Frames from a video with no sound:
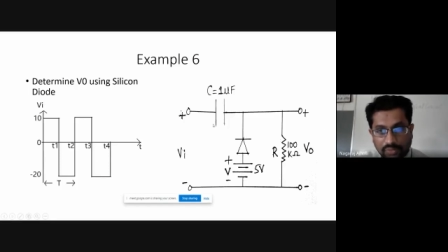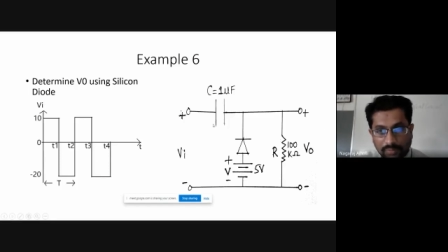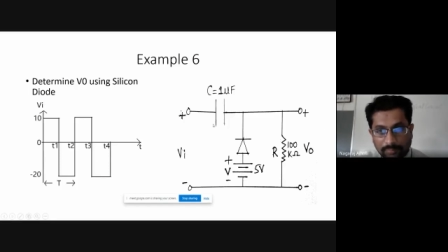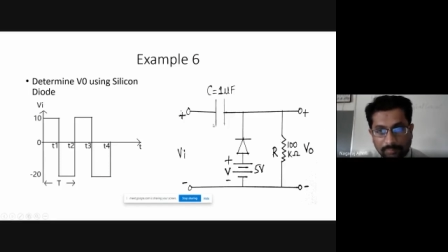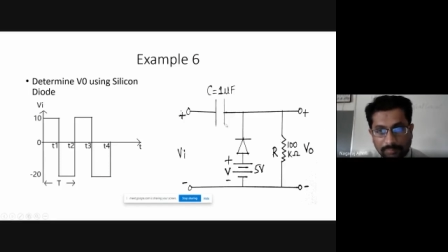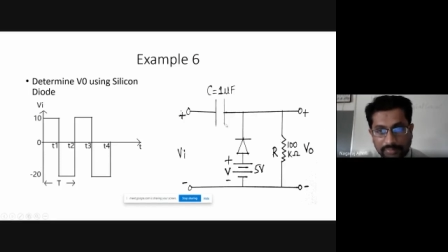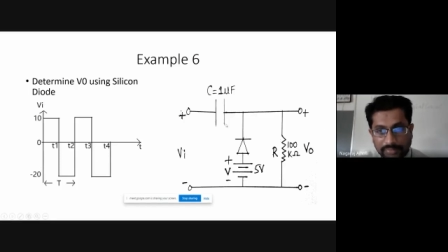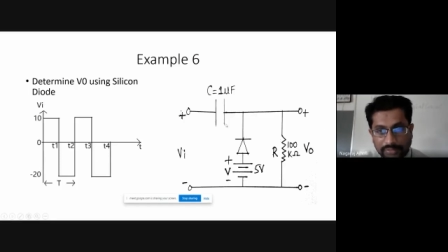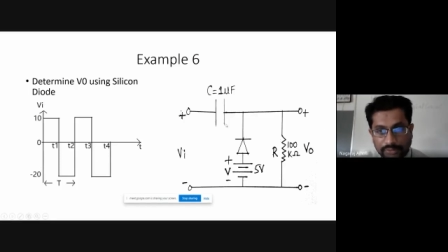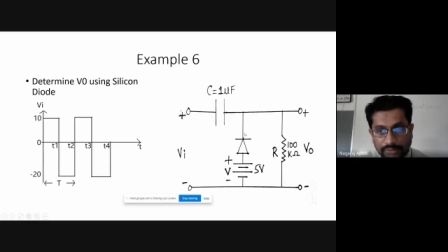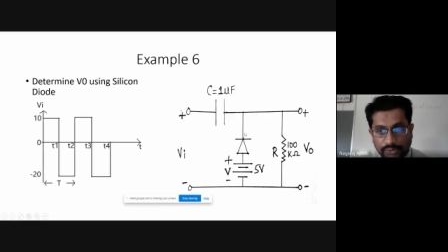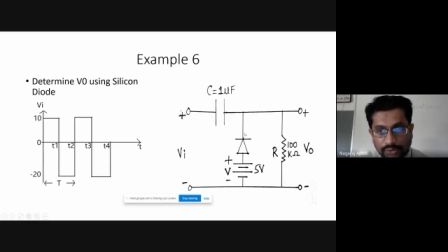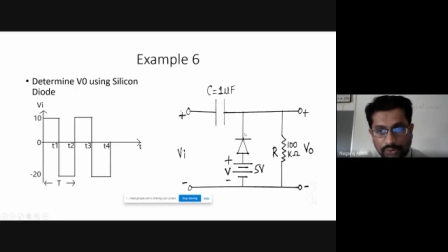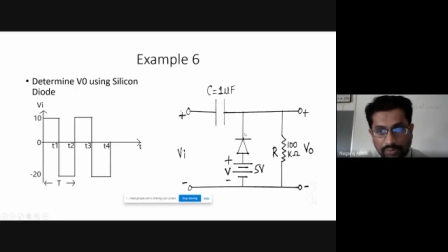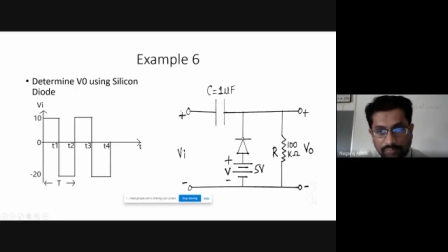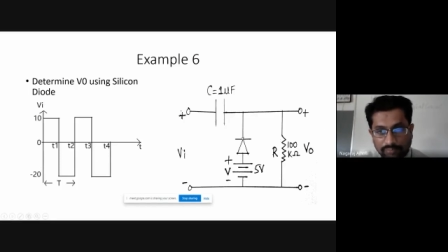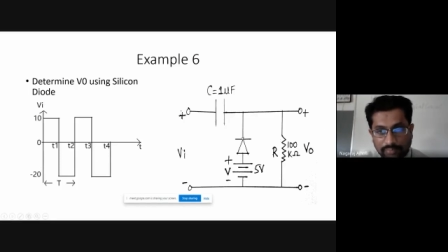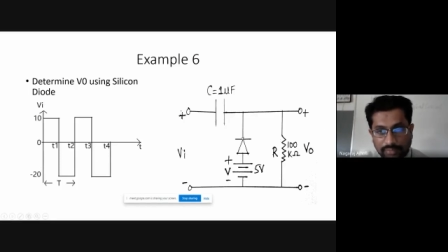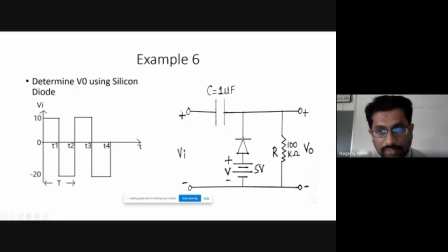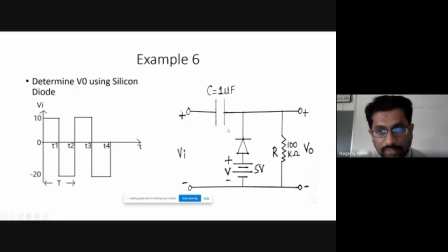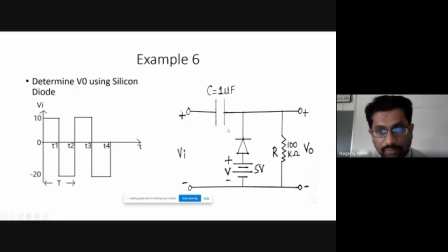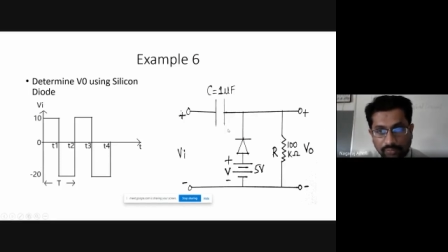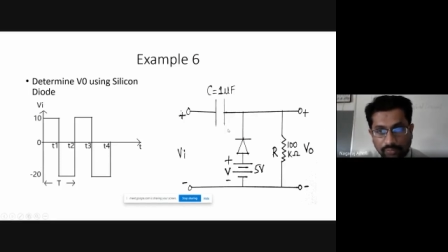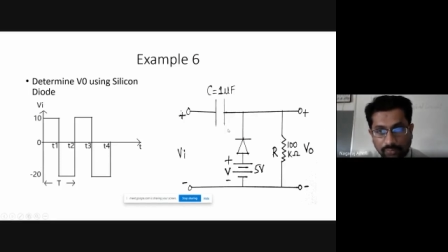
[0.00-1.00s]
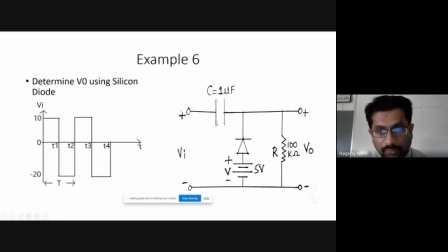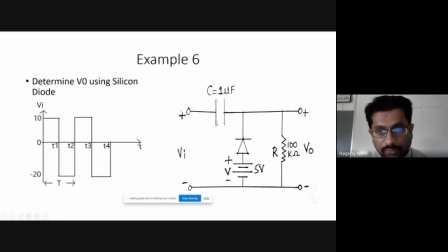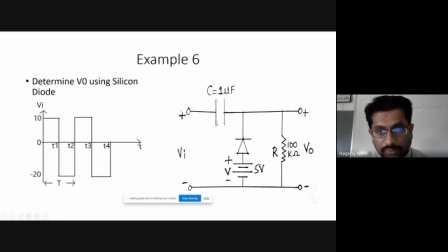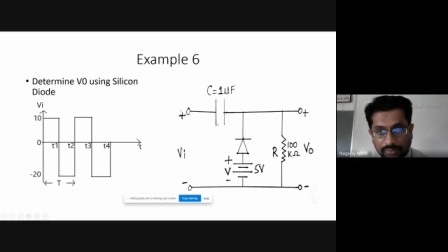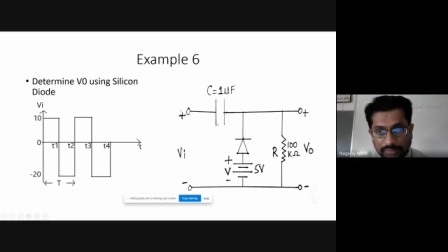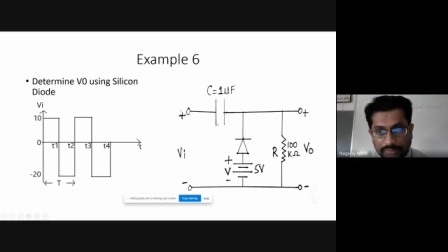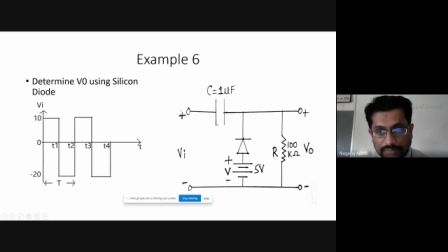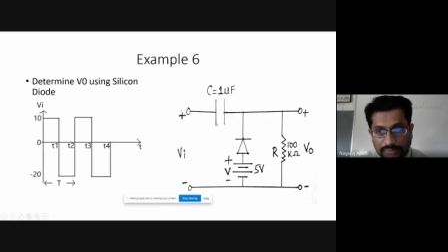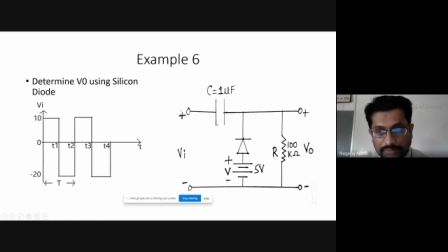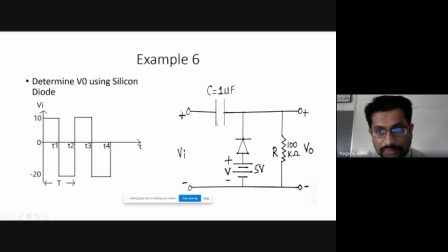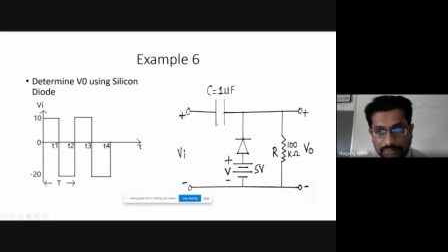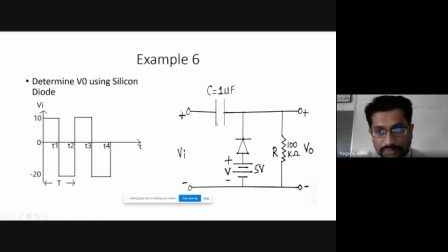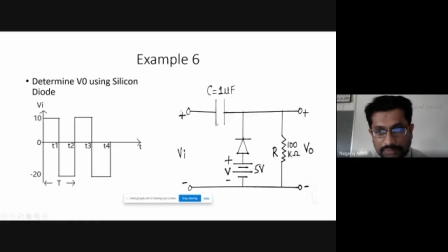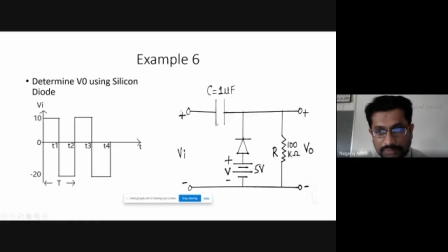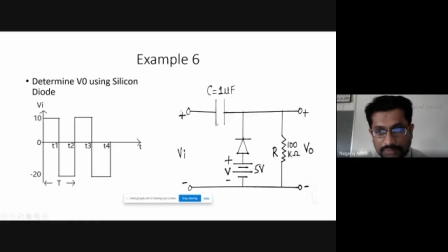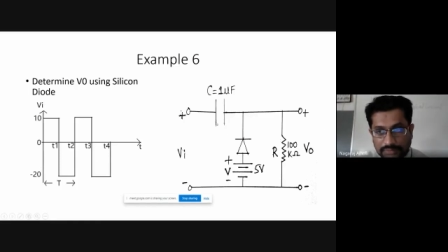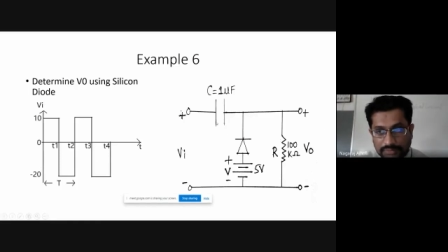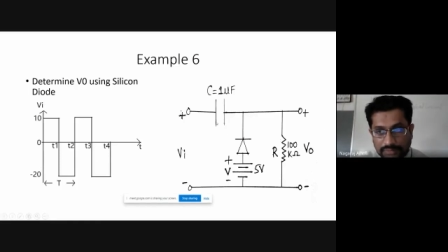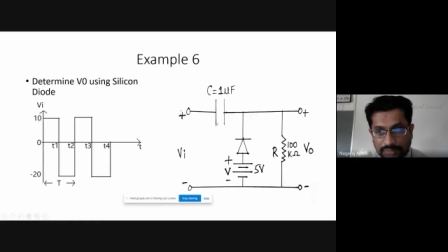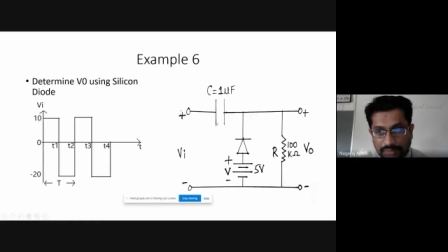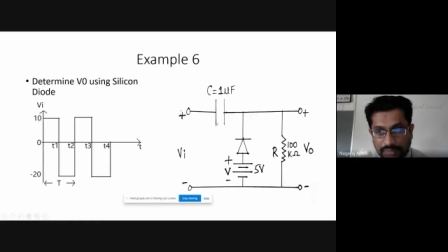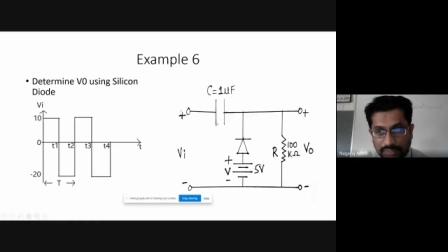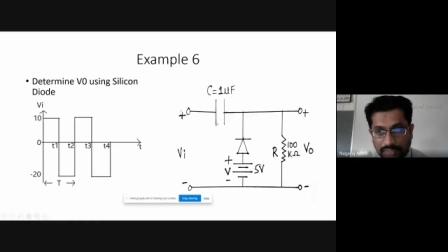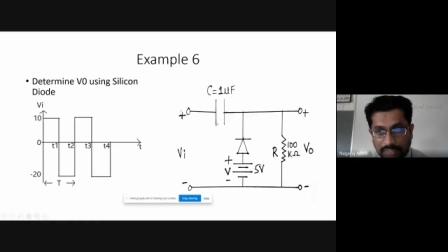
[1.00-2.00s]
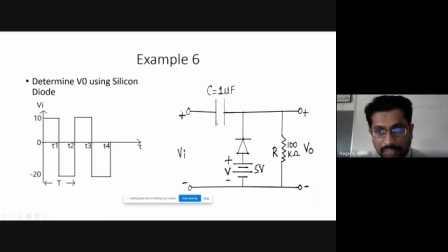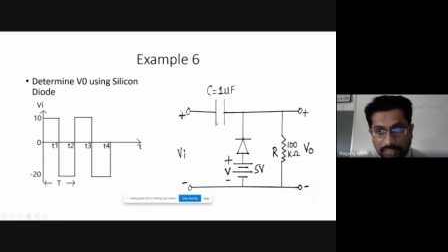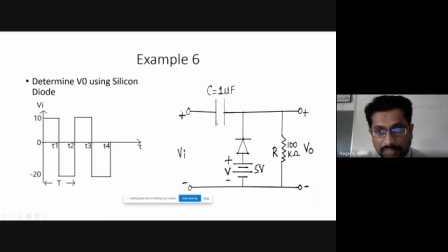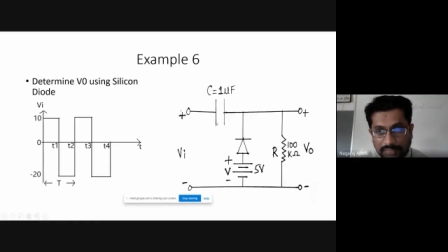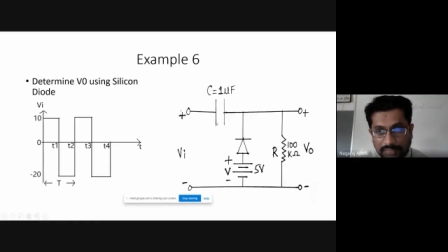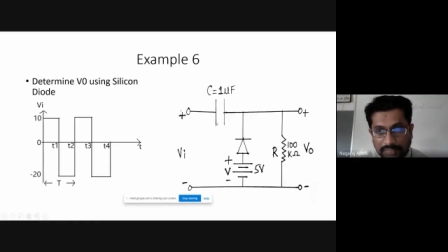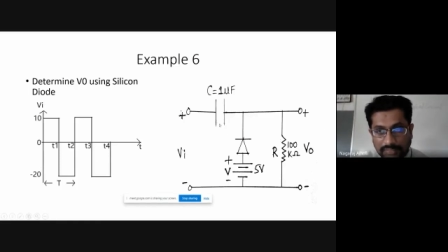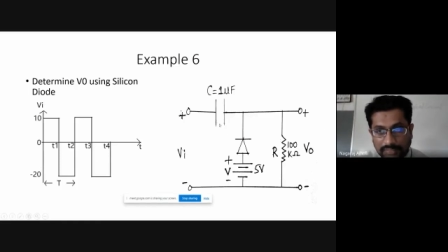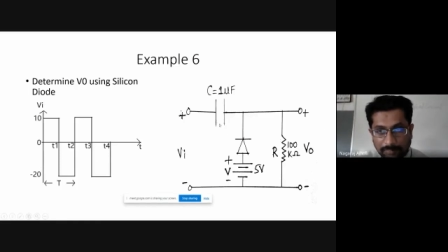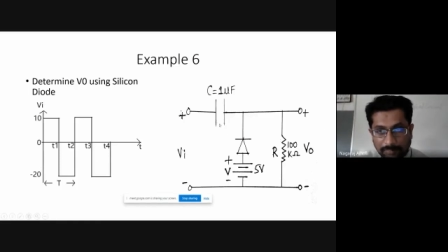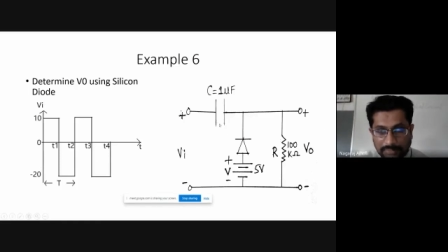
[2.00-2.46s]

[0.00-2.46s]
there is a combination of diode, resistor